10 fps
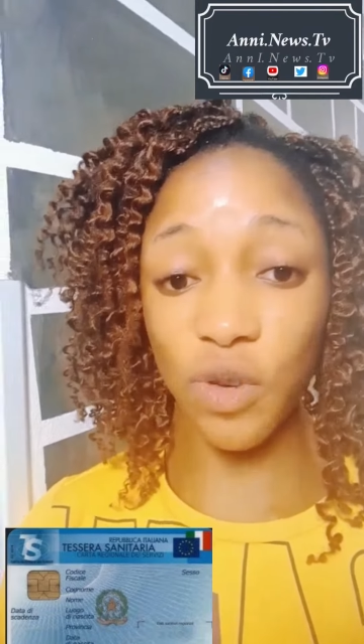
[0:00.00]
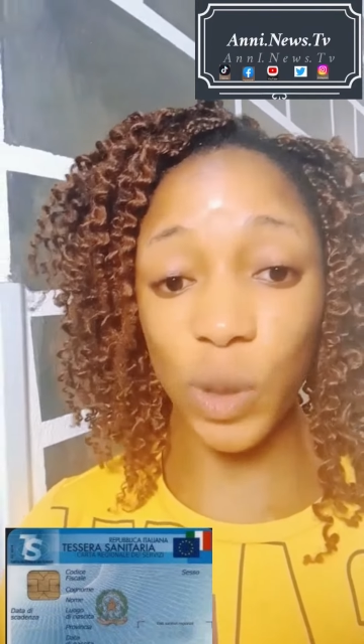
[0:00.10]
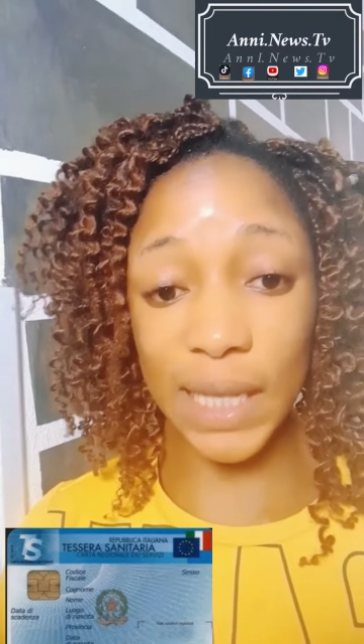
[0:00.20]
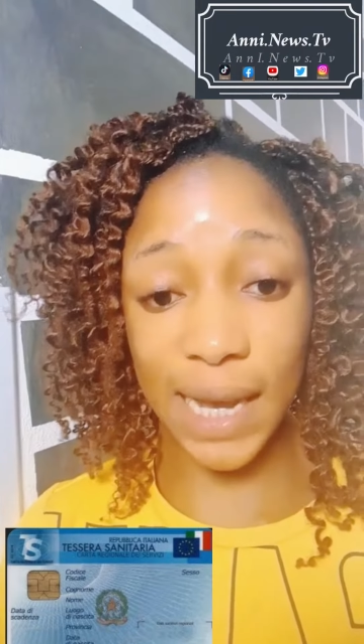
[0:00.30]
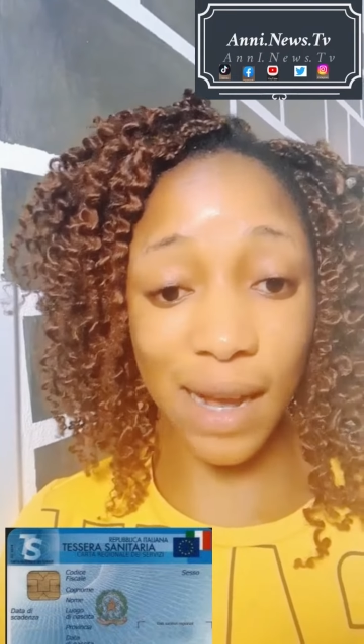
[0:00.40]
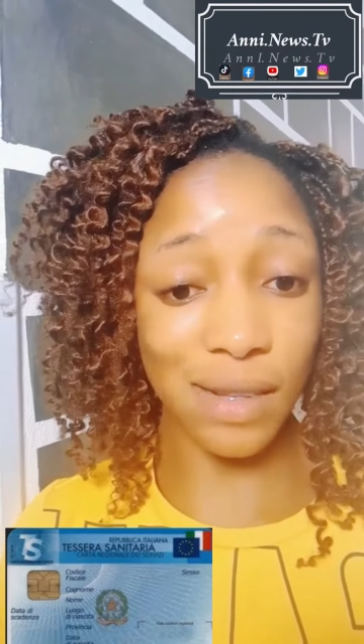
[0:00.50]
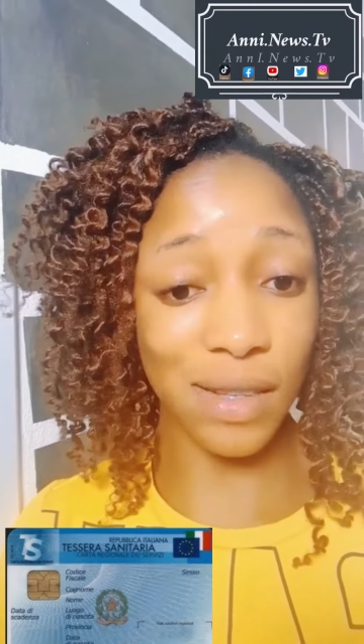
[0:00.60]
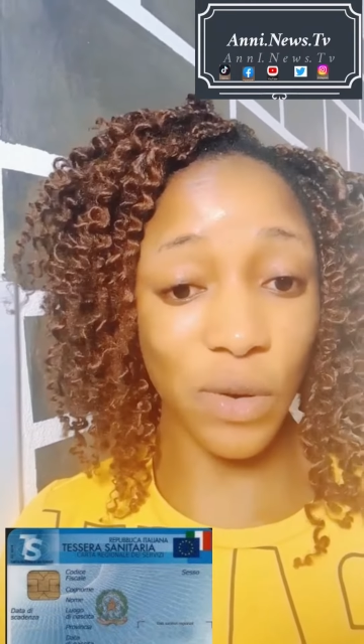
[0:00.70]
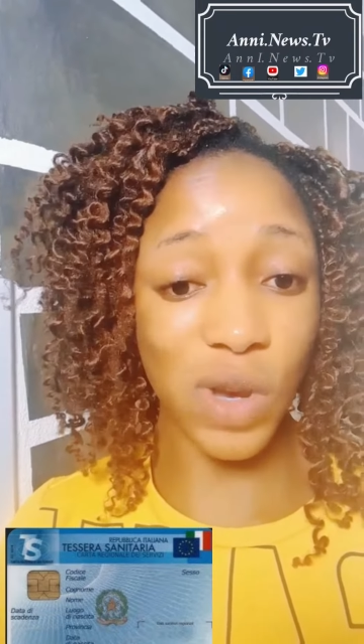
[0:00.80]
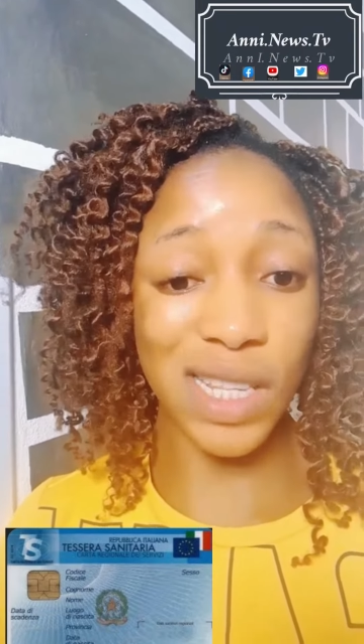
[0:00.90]
your day has
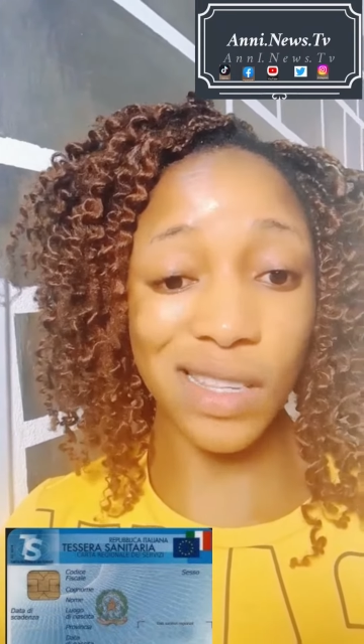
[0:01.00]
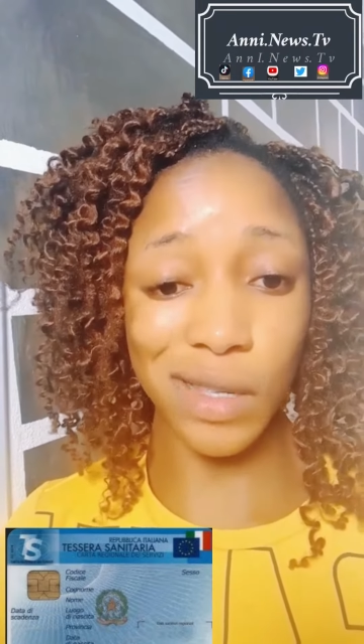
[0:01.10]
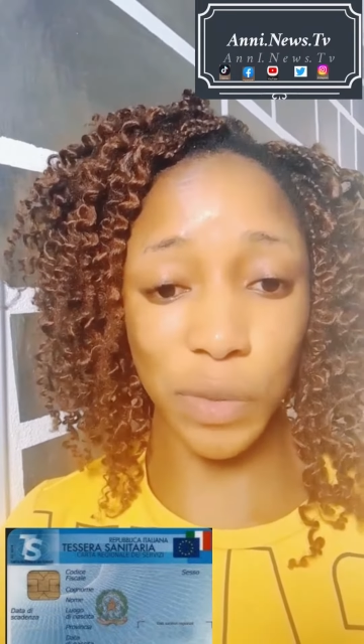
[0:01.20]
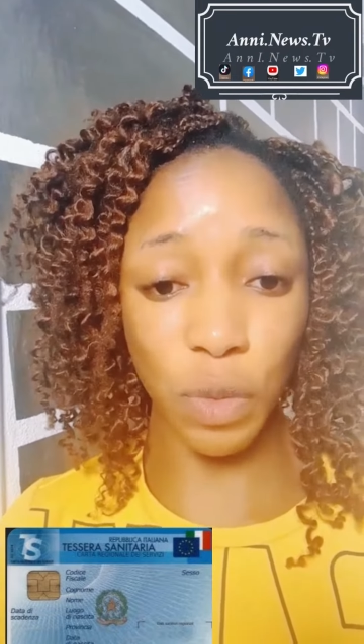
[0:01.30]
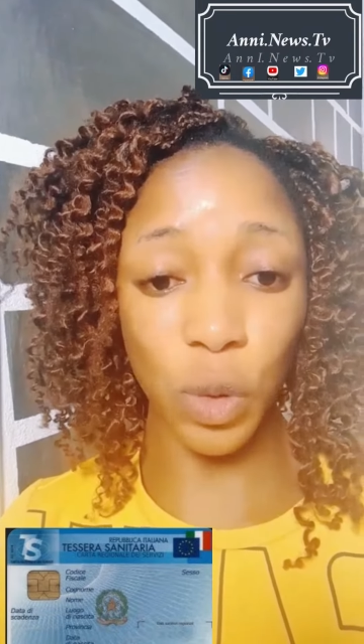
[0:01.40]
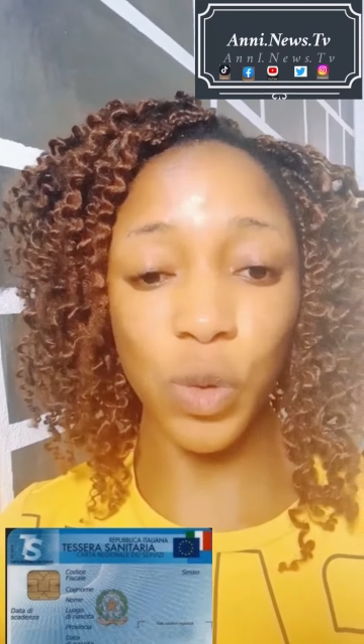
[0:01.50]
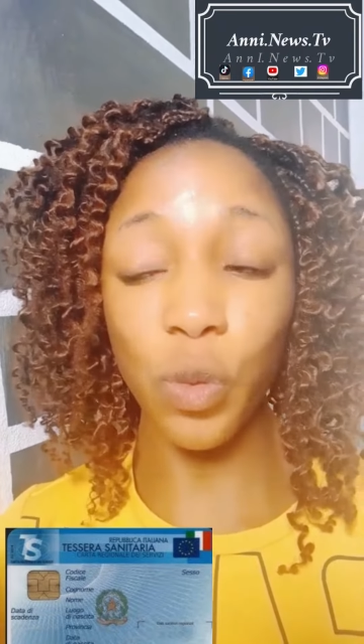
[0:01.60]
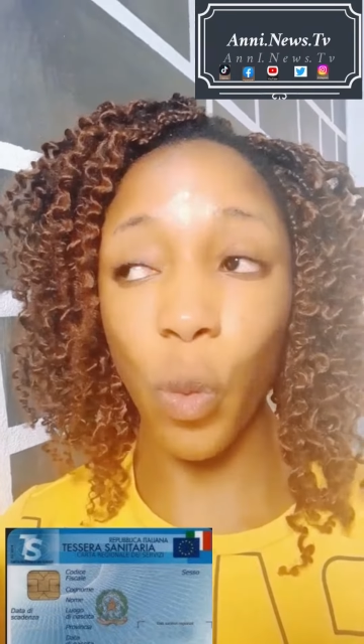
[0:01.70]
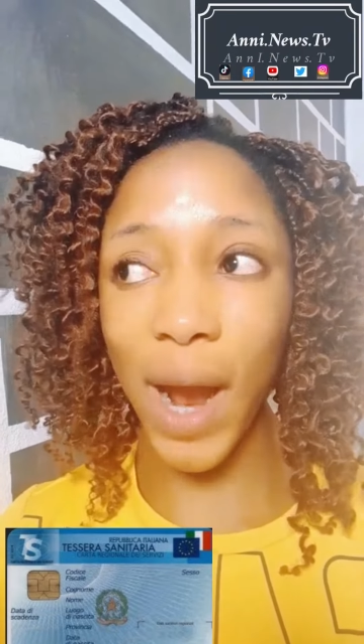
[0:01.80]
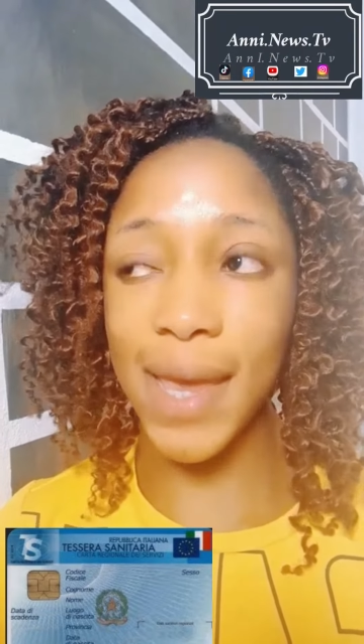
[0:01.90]
the wait 6 months,
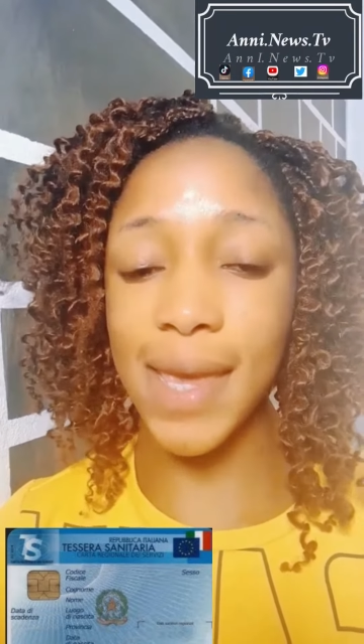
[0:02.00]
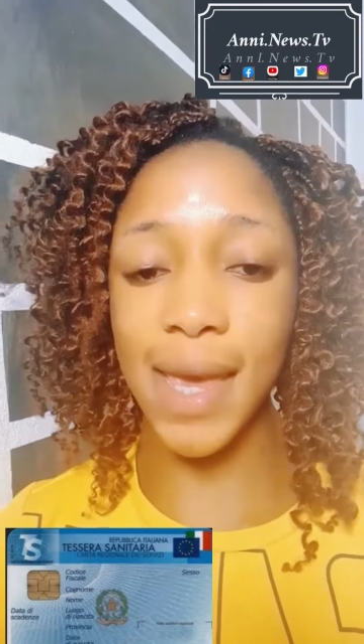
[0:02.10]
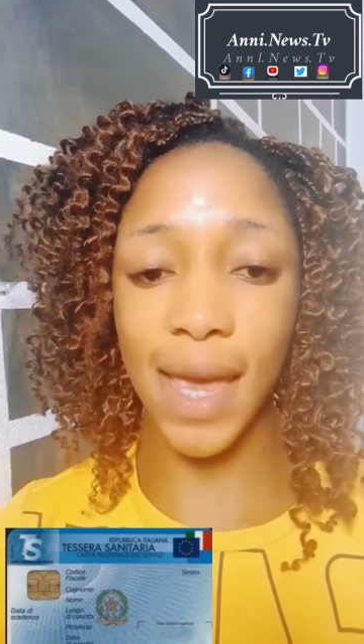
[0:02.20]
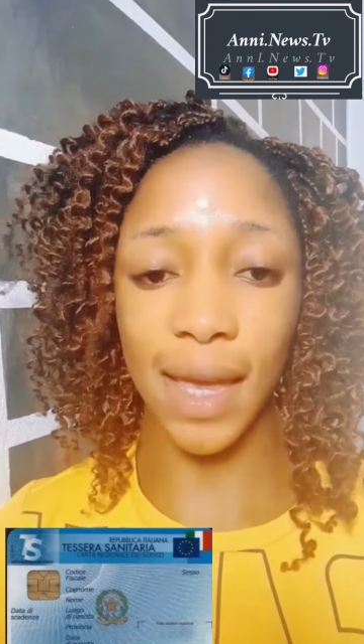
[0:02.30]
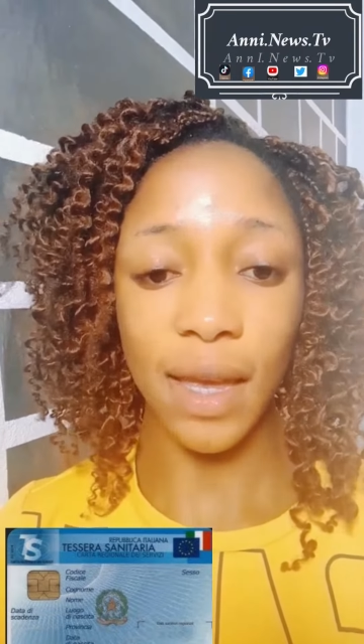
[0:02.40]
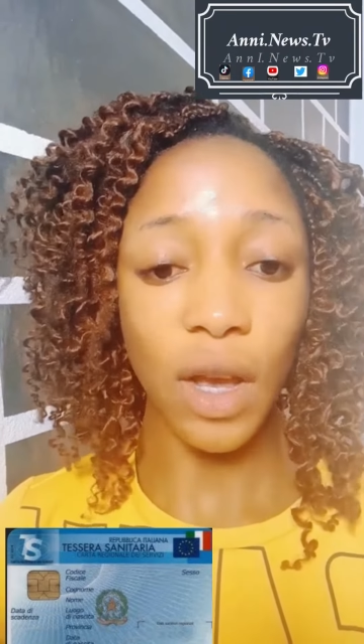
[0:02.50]
1 year,